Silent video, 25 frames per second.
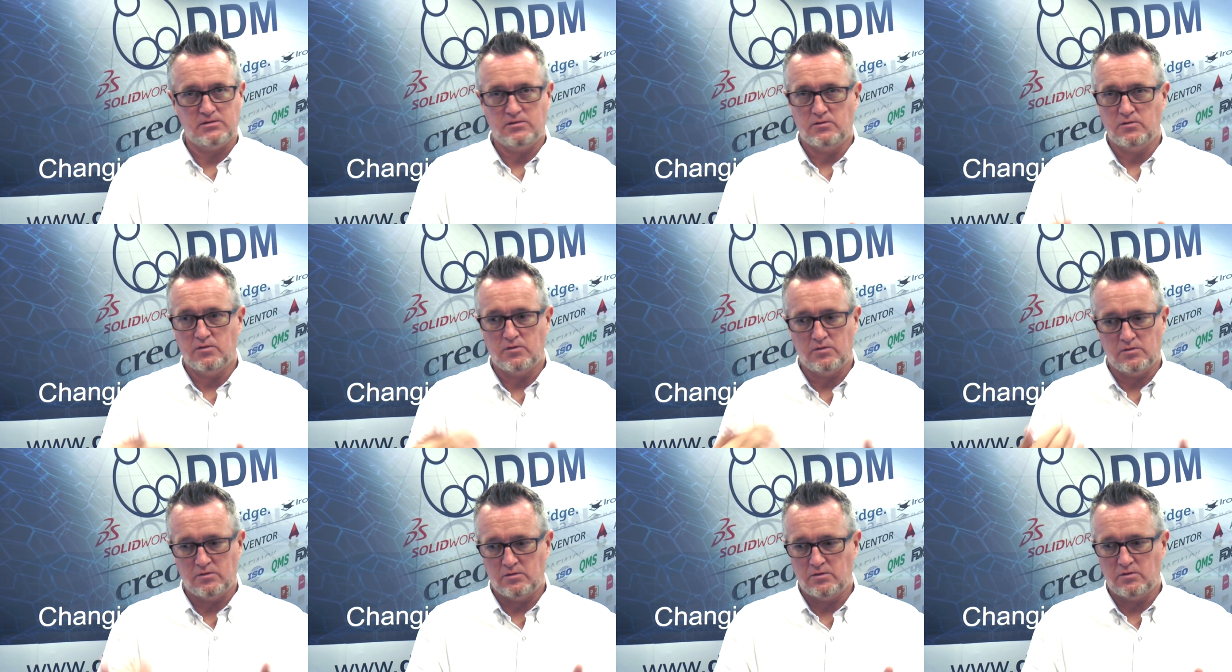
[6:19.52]

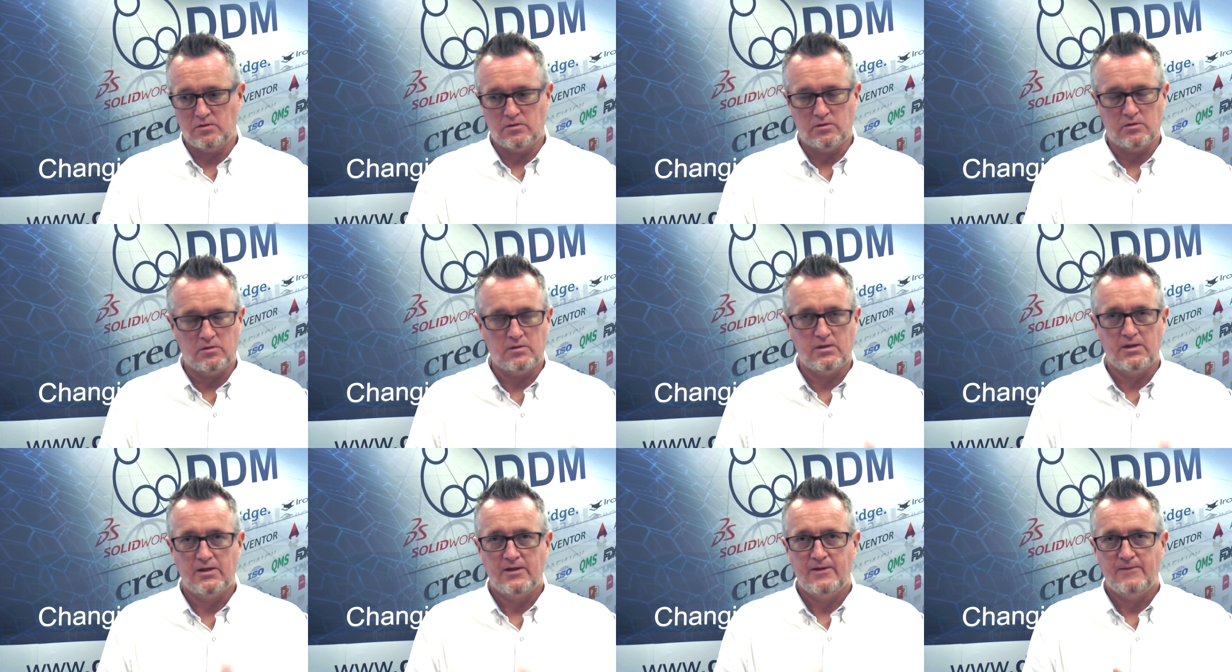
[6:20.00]

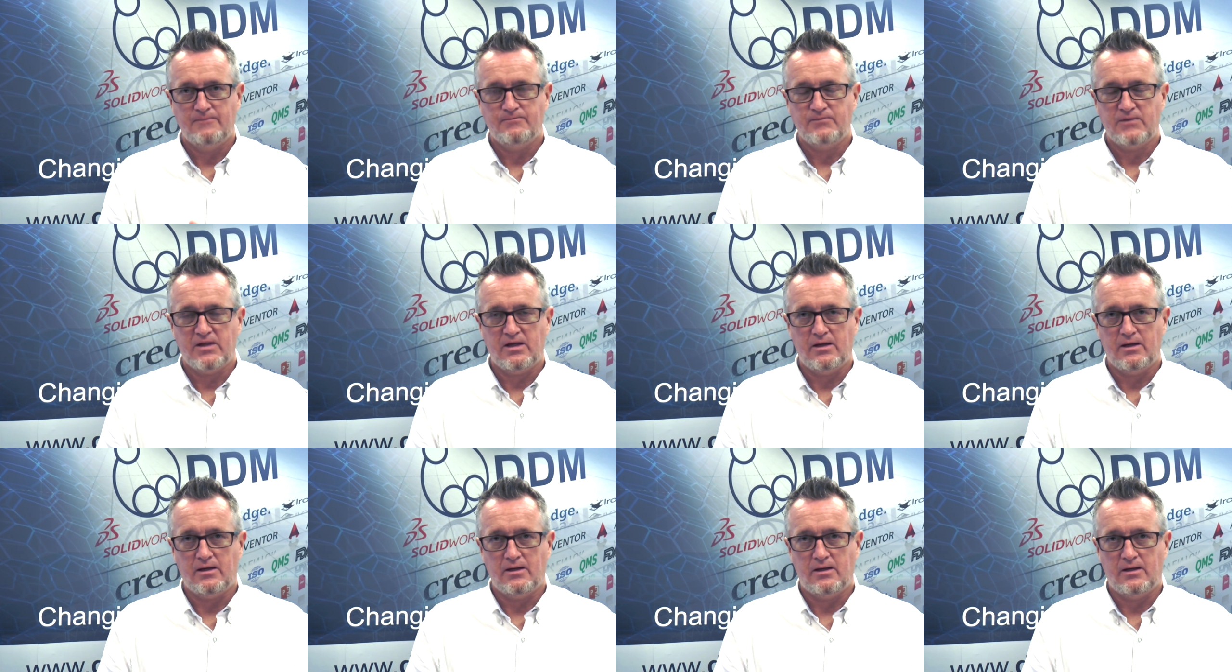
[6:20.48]
or
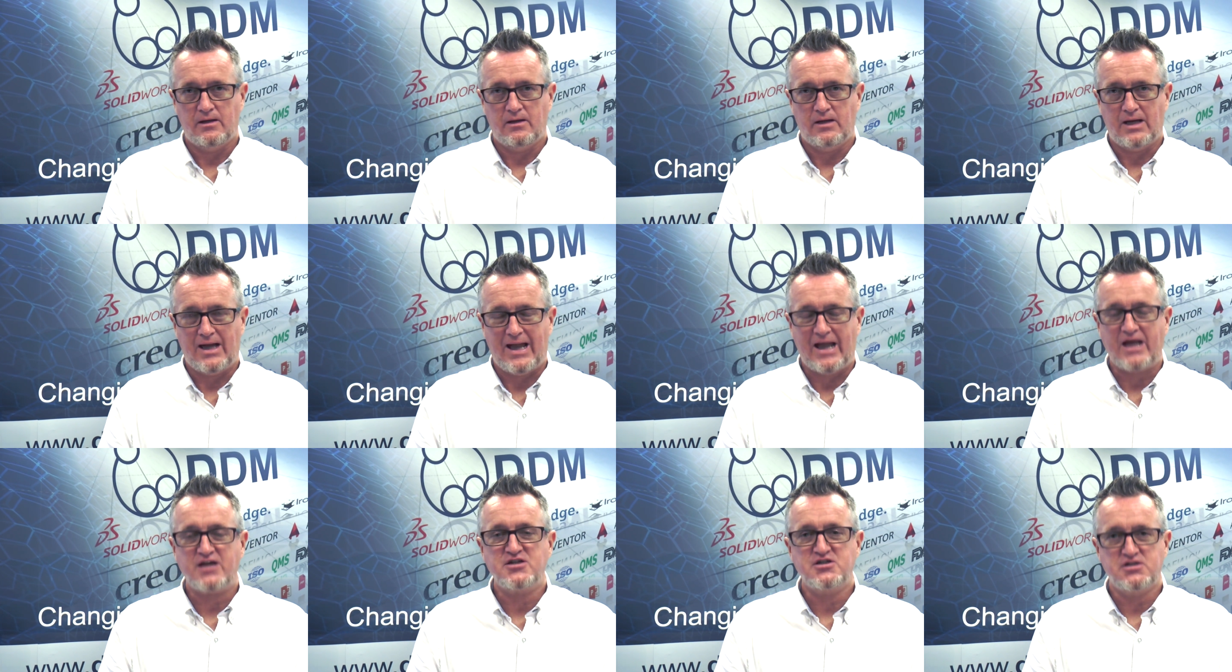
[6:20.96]

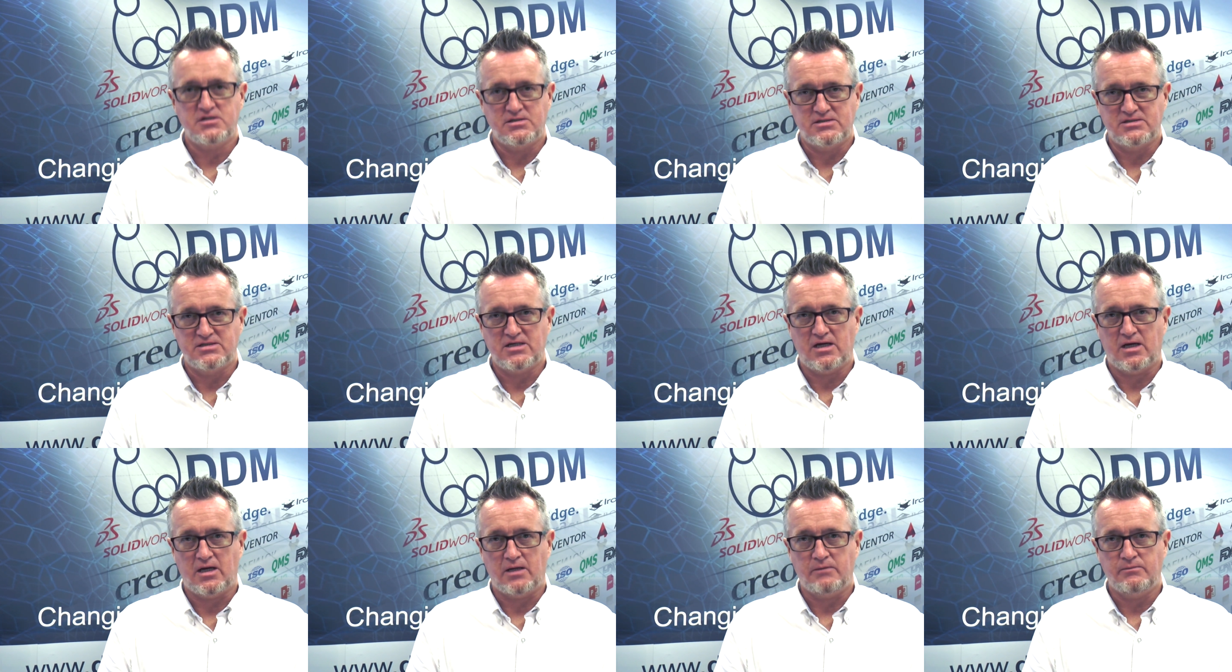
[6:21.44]
action
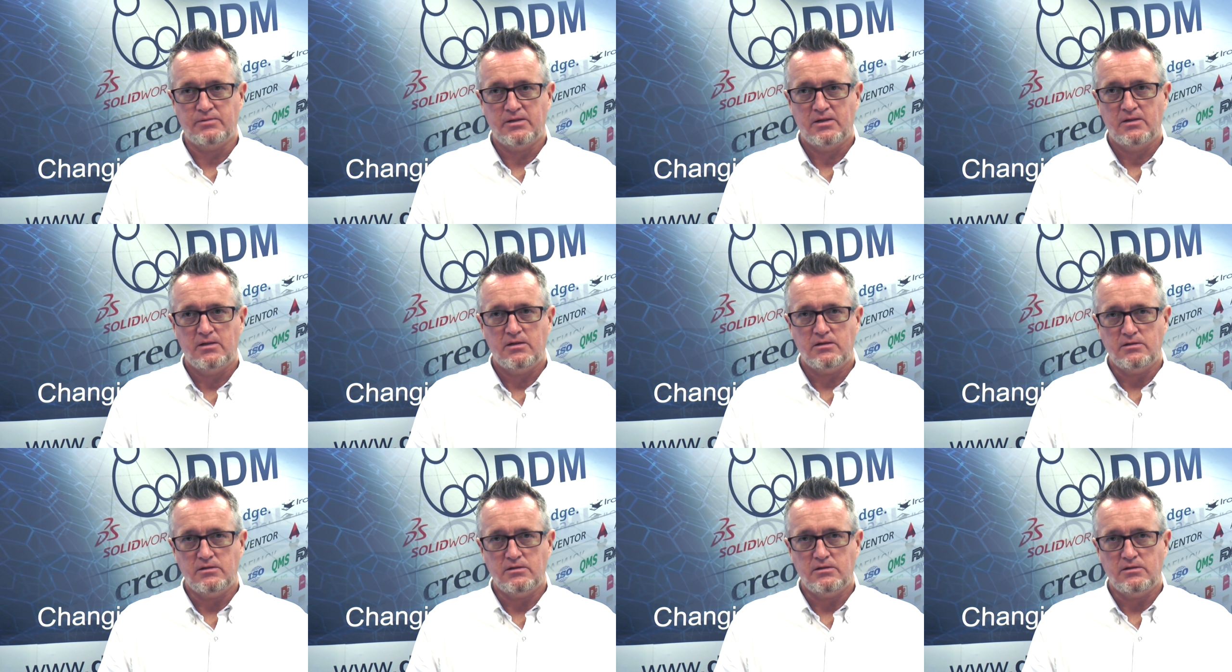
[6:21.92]
type,